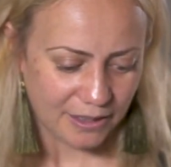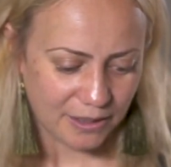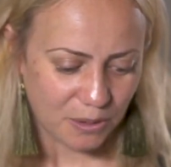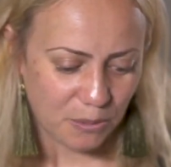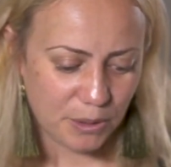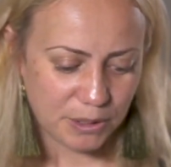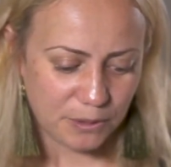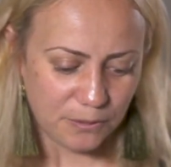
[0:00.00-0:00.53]

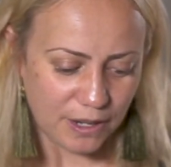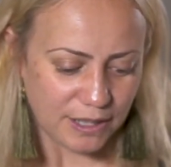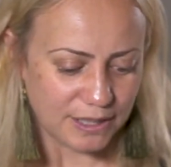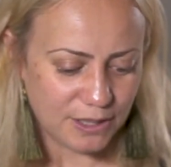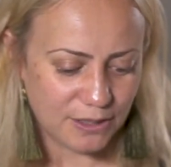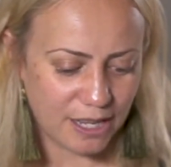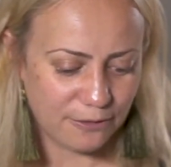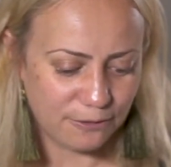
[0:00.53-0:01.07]
What
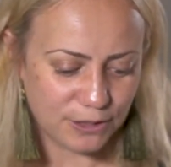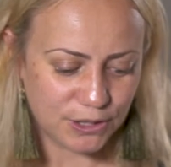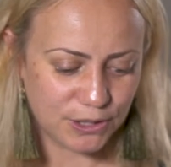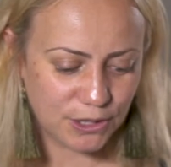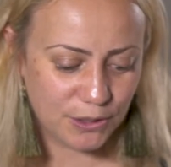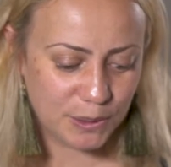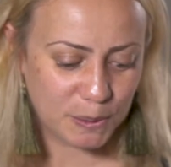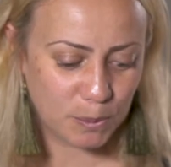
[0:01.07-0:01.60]
advice do you have for
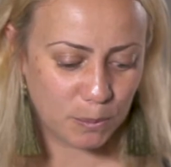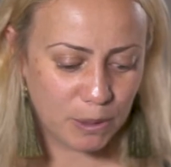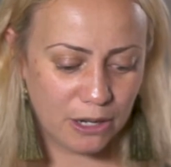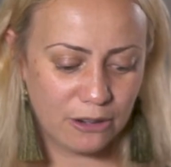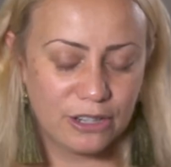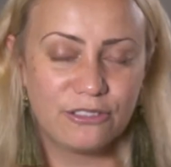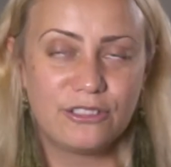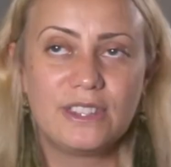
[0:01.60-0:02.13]
students
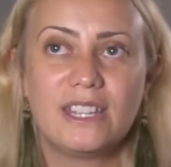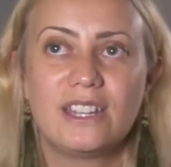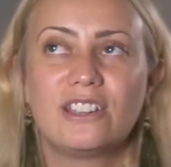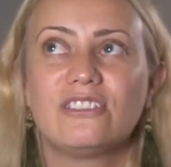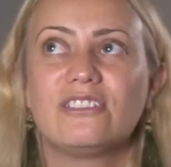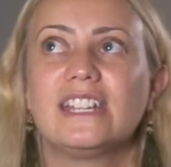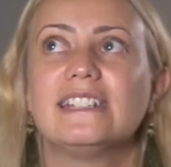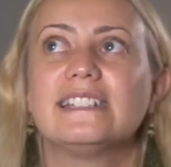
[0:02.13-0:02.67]
preparing for their
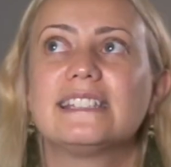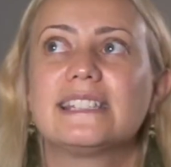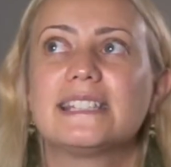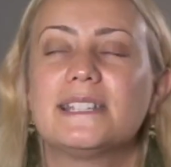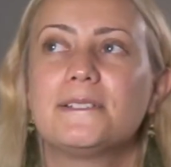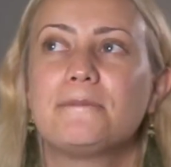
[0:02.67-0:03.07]
careers?